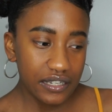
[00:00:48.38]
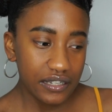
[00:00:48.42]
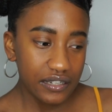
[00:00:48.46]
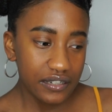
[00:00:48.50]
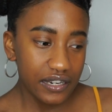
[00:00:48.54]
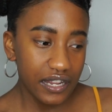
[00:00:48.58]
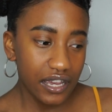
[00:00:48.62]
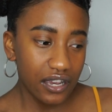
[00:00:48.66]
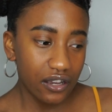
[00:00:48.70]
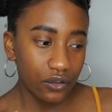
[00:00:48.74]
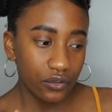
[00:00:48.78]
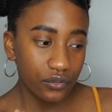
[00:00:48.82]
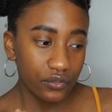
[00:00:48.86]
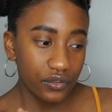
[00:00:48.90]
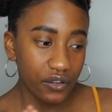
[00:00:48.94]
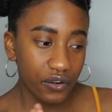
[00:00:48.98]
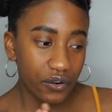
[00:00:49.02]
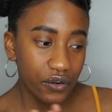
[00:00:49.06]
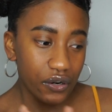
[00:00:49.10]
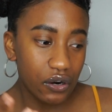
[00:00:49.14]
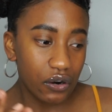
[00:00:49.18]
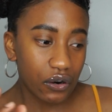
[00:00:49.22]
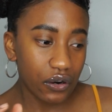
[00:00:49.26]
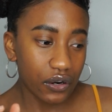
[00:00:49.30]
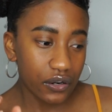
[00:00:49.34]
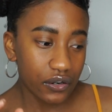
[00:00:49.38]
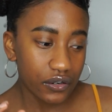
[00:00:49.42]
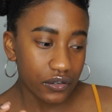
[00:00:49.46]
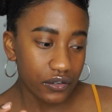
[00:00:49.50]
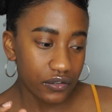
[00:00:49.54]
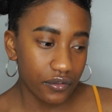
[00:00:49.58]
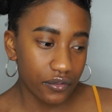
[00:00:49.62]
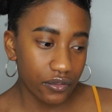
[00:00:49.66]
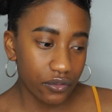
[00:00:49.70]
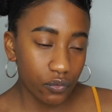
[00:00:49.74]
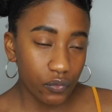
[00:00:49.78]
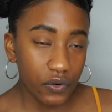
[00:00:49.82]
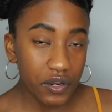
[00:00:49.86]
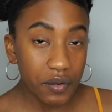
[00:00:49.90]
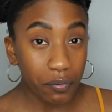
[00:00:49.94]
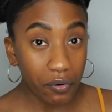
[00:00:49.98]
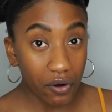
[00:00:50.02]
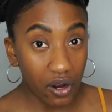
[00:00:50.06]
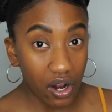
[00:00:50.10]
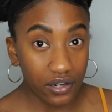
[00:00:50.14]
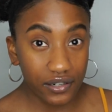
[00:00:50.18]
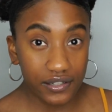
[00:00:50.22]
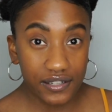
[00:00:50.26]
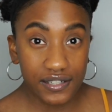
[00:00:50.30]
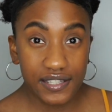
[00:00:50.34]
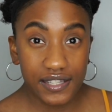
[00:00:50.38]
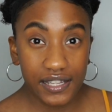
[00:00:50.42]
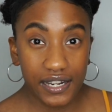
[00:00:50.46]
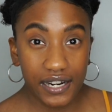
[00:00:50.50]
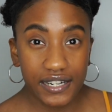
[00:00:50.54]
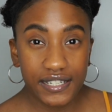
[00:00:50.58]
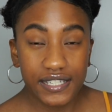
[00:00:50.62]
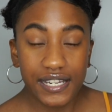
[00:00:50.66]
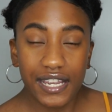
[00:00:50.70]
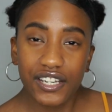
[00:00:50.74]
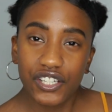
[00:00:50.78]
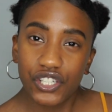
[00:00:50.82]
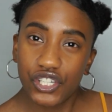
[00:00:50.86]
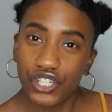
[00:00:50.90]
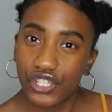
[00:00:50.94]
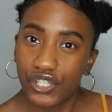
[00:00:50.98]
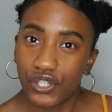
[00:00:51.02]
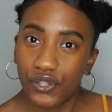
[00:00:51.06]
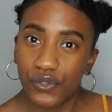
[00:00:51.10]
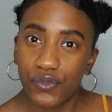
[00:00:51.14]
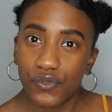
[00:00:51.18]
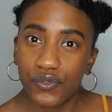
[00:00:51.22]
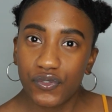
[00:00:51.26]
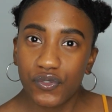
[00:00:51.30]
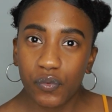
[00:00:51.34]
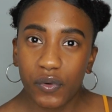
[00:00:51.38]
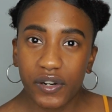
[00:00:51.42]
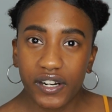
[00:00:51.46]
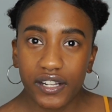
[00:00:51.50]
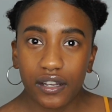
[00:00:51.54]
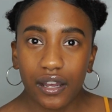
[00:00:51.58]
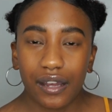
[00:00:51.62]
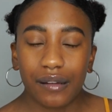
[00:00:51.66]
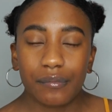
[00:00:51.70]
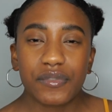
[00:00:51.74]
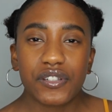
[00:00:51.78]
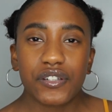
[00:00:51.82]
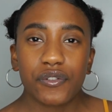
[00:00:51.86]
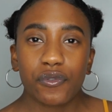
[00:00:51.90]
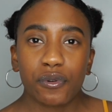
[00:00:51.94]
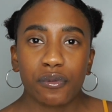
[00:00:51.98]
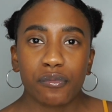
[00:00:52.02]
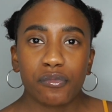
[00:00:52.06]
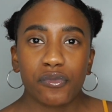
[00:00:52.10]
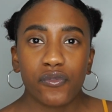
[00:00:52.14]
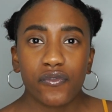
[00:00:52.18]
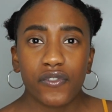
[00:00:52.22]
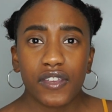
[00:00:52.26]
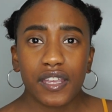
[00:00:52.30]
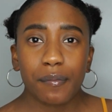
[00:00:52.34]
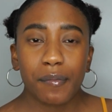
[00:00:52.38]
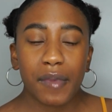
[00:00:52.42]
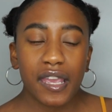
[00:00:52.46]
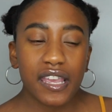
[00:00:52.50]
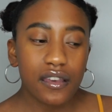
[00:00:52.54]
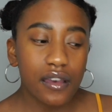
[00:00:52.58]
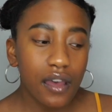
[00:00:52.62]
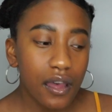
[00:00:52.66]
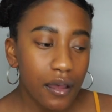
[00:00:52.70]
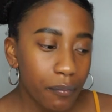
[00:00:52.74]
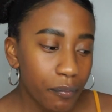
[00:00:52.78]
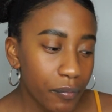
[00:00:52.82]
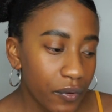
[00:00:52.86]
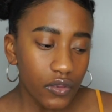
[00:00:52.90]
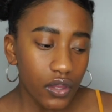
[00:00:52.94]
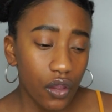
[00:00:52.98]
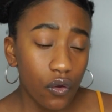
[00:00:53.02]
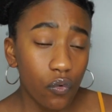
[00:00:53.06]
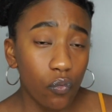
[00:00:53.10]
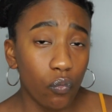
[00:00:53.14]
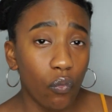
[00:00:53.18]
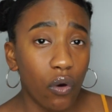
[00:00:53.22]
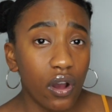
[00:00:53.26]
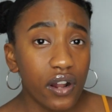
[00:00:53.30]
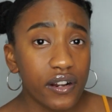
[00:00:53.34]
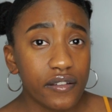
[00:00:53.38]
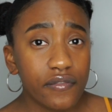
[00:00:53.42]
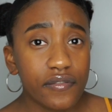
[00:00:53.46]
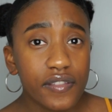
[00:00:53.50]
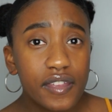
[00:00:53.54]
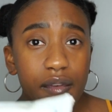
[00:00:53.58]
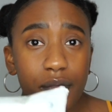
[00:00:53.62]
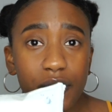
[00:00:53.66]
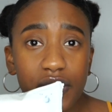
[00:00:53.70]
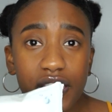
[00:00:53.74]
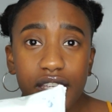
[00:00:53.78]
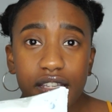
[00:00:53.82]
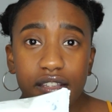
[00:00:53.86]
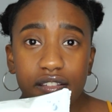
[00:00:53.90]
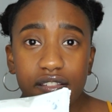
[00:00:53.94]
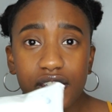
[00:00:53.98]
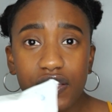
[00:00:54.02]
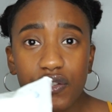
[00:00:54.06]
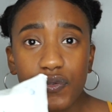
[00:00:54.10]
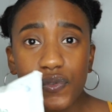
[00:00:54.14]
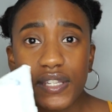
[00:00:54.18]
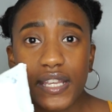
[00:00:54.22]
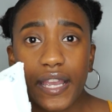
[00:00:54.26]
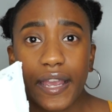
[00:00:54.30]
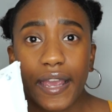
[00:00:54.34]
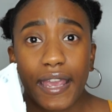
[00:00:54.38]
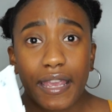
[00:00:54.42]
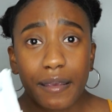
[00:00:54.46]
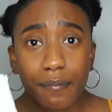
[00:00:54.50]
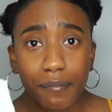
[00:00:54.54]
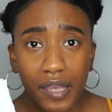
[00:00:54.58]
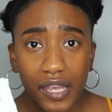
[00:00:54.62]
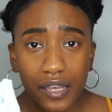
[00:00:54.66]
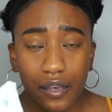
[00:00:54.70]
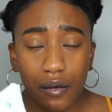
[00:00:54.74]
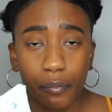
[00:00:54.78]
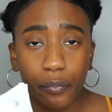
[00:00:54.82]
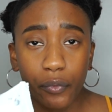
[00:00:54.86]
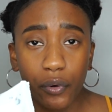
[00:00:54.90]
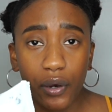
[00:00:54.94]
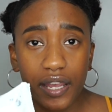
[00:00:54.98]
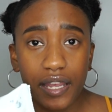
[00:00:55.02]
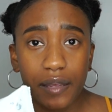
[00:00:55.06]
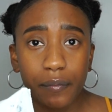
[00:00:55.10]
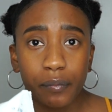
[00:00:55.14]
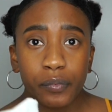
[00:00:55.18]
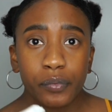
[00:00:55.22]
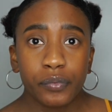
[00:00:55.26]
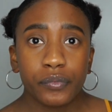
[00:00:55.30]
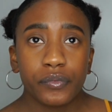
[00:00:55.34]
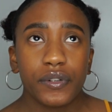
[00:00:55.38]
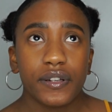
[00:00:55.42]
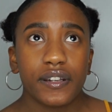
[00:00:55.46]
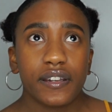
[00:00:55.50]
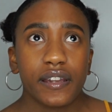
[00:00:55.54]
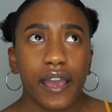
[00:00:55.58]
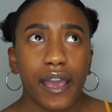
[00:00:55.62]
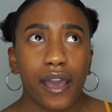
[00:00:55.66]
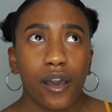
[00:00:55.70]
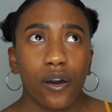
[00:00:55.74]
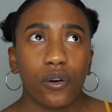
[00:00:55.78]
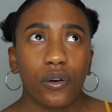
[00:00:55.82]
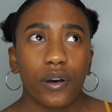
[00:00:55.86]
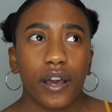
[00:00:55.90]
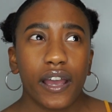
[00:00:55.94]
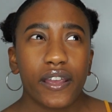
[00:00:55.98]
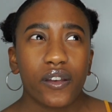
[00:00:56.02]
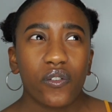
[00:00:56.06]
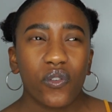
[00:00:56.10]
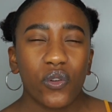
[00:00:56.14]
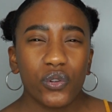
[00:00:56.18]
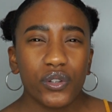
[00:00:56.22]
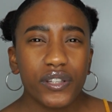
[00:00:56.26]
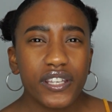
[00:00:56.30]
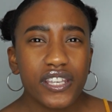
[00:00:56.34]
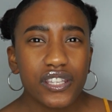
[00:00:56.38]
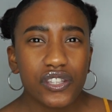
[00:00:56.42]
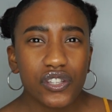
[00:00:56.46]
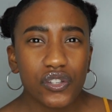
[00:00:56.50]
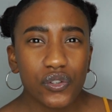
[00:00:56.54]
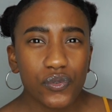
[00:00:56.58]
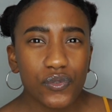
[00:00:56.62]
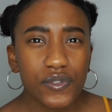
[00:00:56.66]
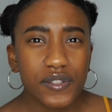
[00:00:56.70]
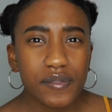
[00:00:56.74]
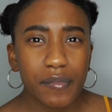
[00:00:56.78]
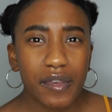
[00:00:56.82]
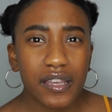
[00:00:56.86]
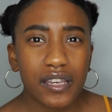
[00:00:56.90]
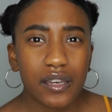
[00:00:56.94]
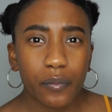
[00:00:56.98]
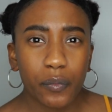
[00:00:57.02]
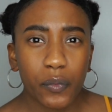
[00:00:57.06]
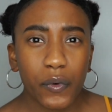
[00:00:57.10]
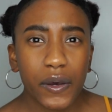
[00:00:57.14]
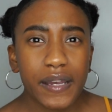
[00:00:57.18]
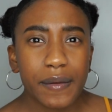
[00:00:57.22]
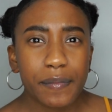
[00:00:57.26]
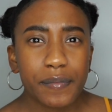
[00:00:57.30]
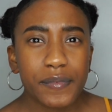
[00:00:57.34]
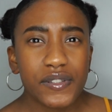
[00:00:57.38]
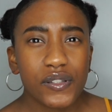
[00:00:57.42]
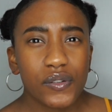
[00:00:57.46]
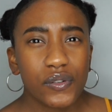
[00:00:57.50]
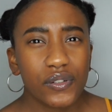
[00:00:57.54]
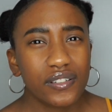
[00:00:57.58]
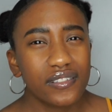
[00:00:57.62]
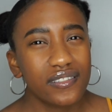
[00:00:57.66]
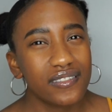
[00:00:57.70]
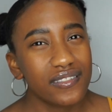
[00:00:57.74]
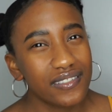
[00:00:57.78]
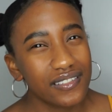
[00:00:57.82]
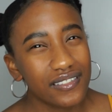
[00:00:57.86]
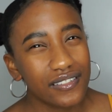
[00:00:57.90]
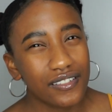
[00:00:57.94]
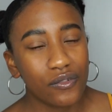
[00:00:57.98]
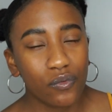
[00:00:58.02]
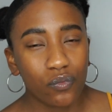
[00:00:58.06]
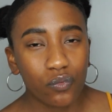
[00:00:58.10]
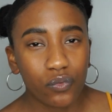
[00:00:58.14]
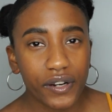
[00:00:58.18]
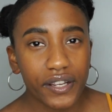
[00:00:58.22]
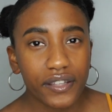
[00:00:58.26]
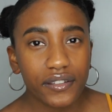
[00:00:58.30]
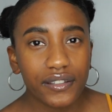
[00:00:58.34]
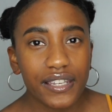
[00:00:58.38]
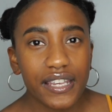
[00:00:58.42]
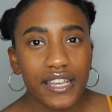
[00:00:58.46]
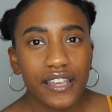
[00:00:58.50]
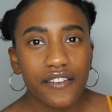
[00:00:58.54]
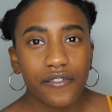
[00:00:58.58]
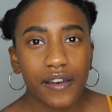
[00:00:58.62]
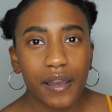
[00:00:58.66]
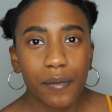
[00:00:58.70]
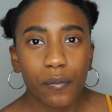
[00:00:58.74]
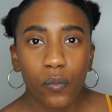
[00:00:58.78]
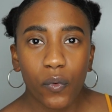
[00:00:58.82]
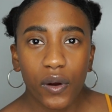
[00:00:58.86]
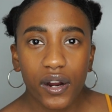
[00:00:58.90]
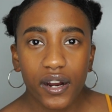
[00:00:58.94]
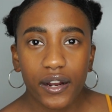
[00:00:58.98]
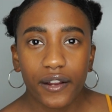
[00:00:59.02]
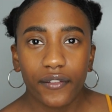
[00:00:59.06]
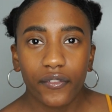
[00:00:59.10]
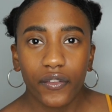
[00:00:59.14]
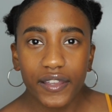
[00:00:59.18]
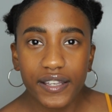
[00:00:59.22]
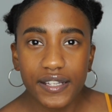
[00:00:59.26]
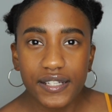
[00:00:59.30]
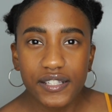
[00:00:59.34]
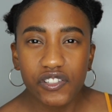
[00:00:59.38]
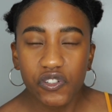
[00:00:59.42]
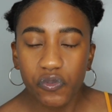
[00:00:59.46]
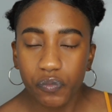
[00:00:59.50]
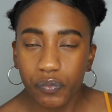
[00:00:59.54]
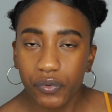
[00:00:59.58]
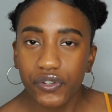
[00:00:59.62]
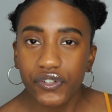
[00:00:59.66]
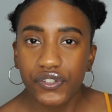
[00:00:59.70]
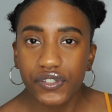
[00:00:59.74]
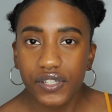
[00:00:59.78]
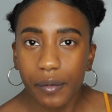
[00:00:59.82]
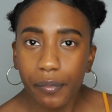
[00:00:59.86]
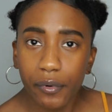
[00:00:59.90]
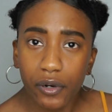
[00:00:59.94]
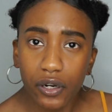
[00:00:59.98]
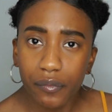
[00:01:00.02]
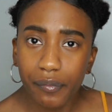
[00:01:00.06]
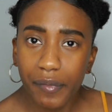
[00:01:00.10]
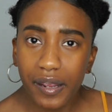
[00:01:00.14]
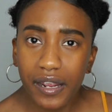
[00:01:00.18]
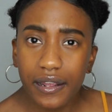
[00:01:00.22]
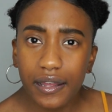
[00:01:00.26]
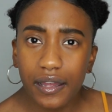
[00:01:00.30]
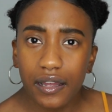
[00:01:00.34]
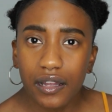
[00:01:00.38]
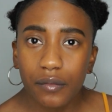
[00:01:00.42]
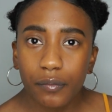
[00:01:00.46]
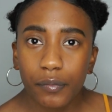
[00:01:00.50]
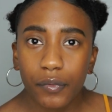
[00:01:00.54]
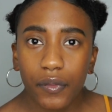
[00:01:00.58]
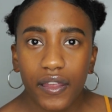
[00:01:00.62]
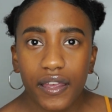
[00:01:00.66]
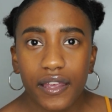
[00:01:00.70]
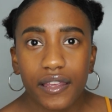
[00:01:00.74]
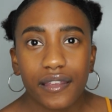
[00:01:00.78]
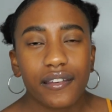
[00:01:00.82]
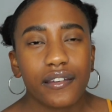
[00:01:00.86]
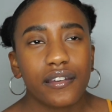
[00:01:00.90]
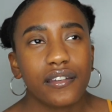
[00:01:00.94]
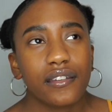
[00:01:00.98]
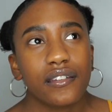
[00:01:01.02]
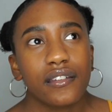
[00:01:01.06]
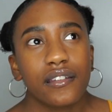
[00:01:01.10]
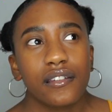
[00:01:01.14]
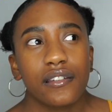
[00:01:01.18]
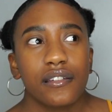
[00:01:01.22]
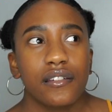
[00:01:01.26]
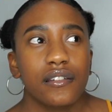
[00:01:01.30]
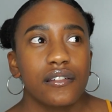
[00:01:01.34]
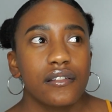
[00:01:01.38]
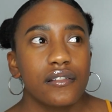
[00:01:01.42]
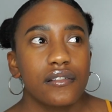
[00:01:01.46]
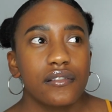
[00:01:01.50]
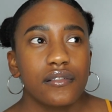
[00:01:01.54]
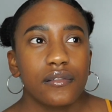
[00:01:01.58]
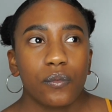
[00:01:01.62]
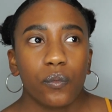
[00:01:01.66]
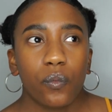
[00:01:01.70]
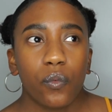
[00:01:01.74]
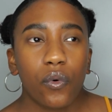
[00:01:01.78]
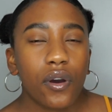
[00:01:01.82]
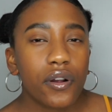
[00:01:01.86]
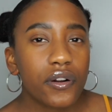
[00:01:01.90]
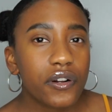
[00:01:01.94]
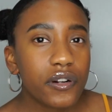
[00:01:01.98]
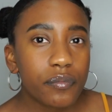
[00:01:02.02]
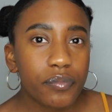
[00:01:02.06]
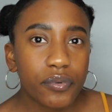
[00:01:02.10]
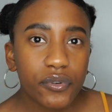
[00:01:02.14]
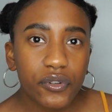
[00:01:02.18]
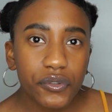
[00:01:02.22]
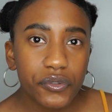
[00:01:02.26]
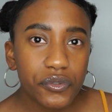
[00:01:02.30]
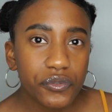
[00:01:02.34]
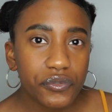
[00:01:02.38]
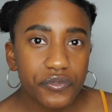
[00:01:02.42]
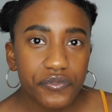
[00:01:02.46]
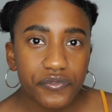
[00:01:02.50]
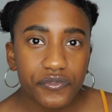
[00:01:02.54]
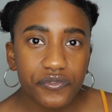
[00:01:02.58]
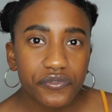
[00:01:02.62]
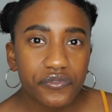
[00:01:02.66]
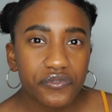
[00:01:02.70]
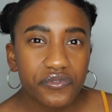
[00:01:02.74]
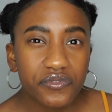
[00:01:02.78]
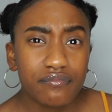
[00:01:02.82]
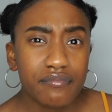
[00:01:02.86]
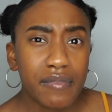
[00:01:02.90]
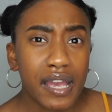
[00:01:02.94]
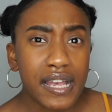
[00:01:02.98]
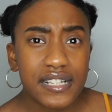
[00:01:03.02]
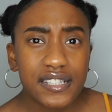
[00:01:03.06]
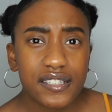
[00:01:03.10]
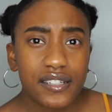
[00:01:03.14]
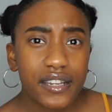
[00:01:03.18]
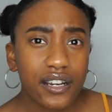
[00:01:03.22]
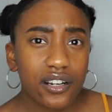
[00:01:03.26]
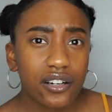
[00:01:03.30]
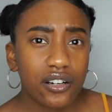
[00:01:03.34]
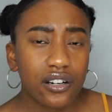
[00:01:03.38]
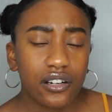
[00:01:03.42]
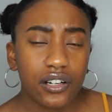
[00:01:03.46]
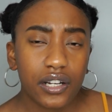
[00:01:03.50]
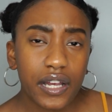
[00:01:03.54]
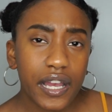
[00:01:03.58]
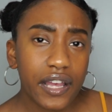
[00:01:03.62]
Now, there are 3 products that I tend to use when it comes to removing makeup. One of them is using a makeup wipe. Now, I only use makeup wipes really if I'm wearing like super stubborn makeup, like waterproof mascara,